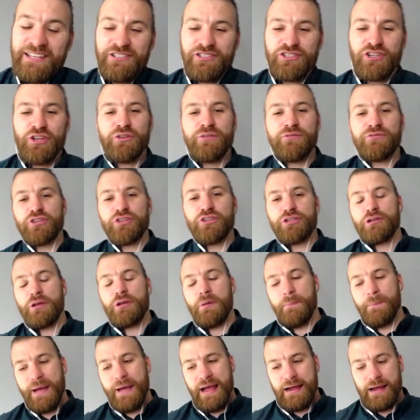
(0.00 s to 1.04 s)
so you've just
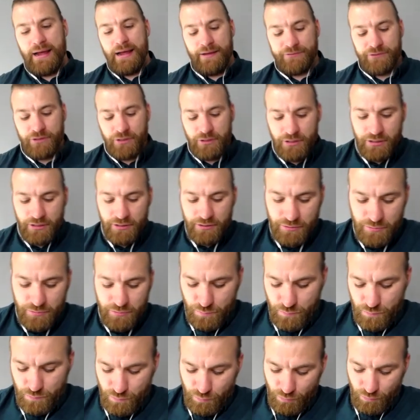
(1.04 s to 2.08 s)
come back after
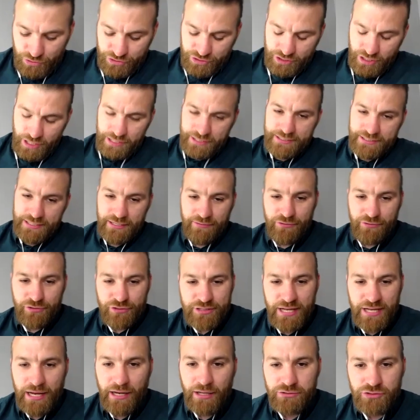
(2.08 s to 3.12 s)
the maternity of your
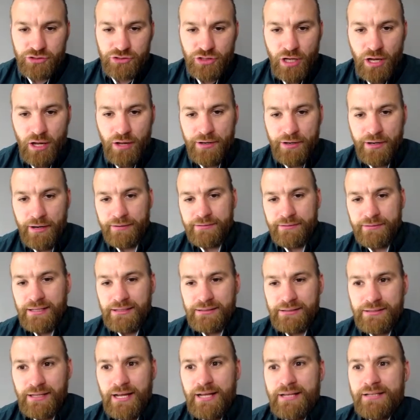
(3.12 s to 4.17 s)
second child, and I
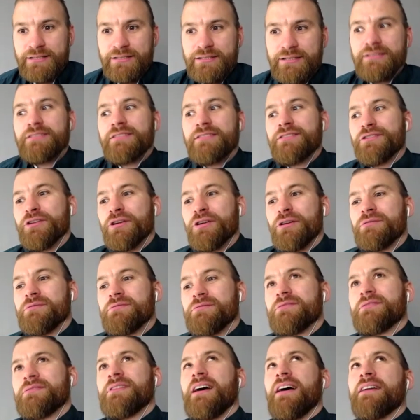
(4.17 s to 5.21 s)
think that's, you know,
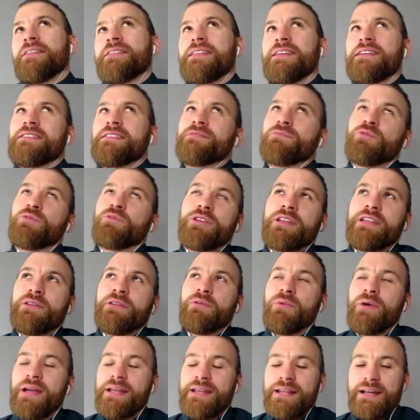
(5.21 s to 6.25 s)
I think in
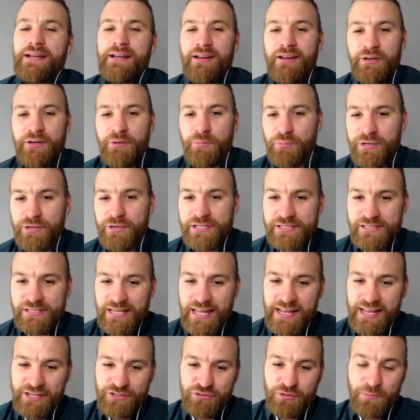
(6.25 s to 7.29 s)
a way that kind of brings
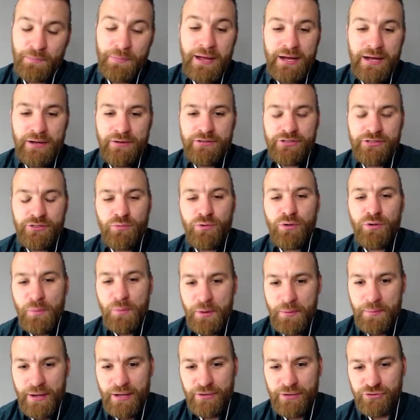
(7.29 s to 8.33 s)
extra power to what
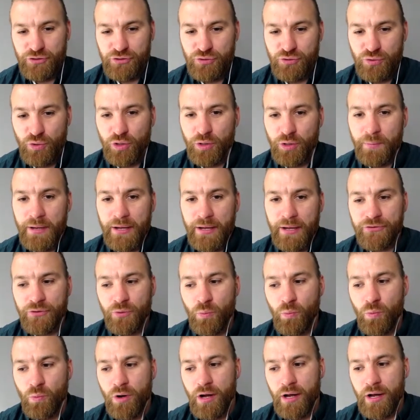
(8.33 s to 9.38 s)
we're about to talk about. So
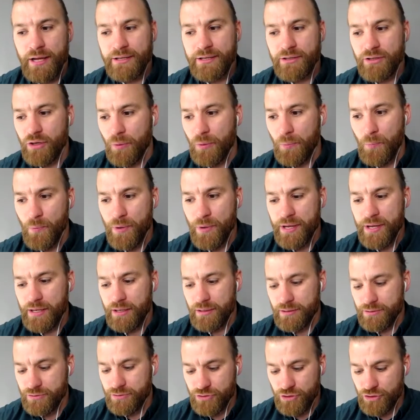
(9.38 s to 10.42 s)
why don't we
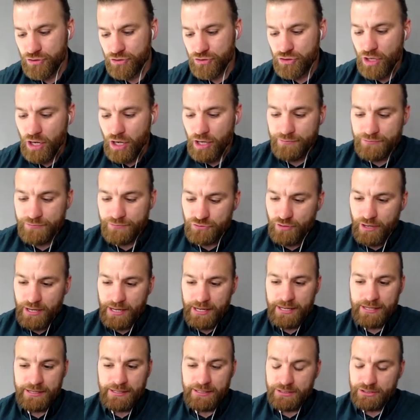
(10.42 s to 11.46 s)
just dive
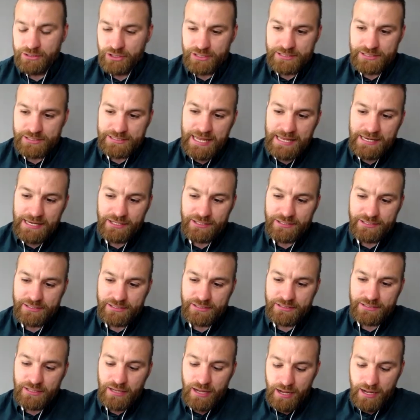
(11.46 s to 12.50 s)
straight in and just tell
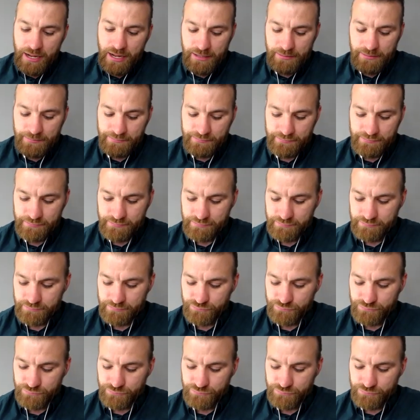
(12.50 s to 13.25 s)
us the